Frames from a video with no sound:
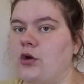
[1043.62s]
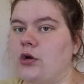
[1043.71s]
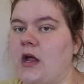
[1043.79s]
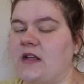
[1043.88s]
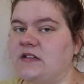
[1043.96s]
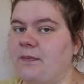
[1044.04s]

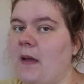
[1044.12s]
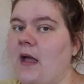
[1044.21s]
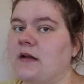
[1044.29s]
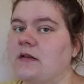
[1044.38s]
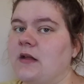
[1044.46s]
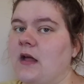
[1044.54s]

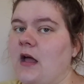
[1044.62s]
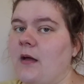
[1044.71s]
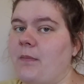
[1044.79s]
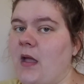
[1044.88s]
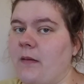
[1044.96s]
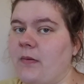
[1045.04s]
expect a
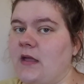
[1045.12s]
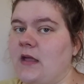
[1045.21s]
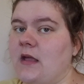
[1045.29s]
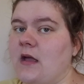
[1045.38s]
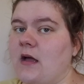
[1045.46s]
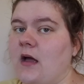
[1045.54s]

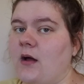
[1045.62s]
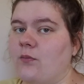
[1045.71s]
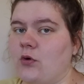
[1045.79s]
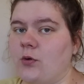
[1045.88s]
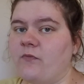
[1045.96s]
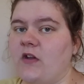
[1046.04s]
baby
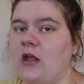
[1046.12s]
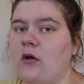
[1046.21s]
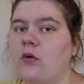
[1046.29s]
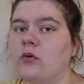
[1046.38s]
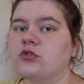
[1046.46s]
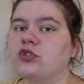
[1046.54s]
room
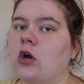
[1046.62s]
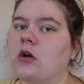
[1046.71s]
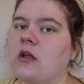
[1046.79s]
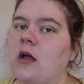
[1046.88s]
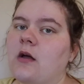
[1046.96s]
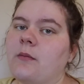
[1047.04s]
video start to
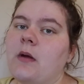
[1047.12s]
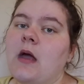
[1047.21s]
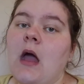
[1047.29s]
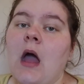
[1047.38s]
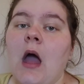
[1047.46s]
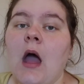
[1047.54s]
come.
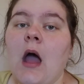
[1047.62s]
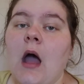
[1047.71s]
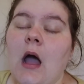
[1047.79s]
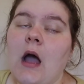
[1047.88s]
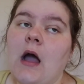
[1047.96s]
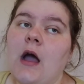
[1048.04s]

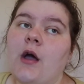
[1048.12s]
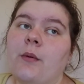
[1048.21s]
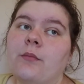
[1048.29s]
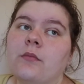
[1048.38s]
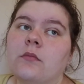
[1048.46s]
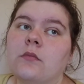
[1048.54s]
I
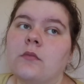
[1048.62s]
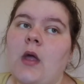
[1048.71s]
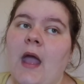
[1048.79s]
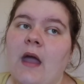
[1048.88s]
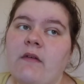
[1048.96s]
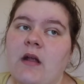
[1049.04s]

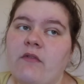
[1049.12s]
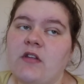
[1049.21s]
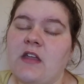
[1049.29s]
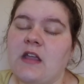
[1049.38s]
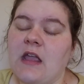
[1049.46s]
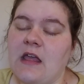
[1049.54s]
have
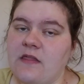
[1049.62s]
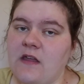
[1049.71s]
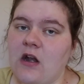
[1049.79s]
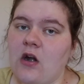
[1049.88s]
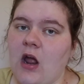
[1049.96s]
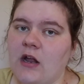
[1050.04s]
everything in
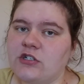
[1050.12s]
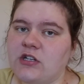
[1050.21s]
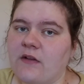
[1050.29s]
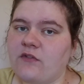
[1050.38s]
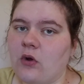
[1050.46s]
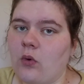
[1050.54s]
there. I just
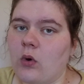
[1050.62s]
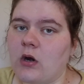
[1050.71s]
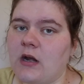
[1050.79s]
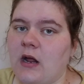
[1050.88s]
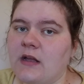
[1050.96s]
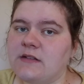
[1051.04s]
have to
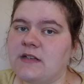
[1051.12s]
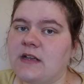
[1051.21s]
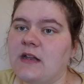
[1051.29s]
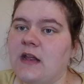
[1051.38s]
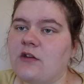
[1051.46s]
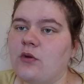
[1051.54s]
organize
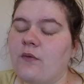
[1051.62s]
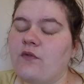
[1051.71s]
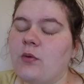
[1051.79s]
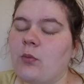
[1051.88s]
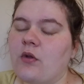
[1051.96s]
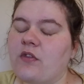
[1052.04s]
it and do a
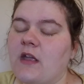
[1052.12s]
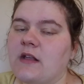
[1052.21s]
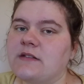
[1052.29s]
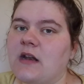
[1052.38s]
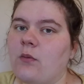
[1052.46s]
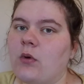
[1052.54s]
few more things
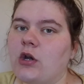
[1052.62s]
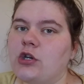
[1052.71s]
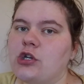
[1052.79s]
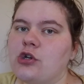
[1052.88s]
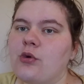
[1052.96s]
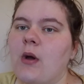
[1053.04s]
that I want to
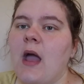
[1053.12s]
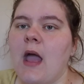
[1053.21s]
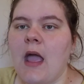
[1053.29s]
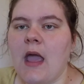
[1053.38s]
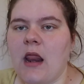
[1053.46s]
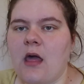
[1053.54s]
do.
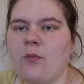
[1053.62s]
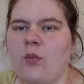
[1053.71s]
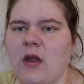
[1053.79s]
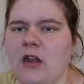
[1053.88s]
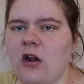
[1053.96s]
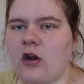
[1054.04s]
And I'm
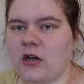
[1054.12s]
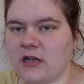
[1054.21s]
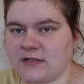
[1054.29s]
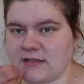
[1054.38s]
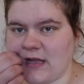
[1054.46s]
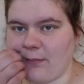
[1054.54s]
waiting on
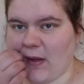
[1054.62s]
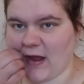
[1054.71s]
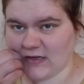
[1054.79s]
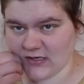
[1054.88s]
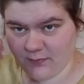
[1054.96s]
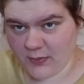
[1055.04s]
it to get
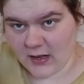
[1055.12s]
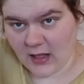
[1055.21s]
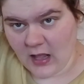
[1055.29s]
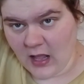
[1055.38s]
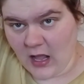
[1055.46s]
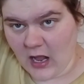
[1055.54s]
painted, but
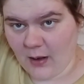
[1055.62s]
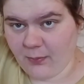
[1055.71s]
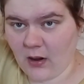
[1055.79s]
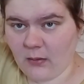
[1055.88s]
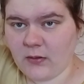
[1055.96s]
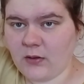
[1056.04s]
I
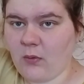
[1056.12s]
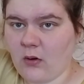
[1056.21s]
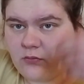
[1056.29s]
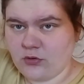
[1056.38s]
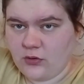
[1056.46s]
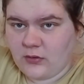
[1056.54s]
probably
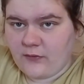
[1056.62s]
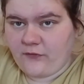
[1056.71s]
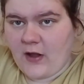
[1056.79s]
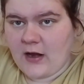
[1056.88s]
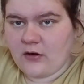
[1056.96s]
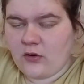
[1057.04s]
won't do the
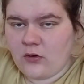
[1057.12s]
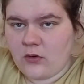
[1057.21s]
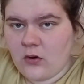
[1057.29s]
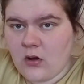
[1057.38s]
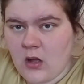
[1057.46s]
final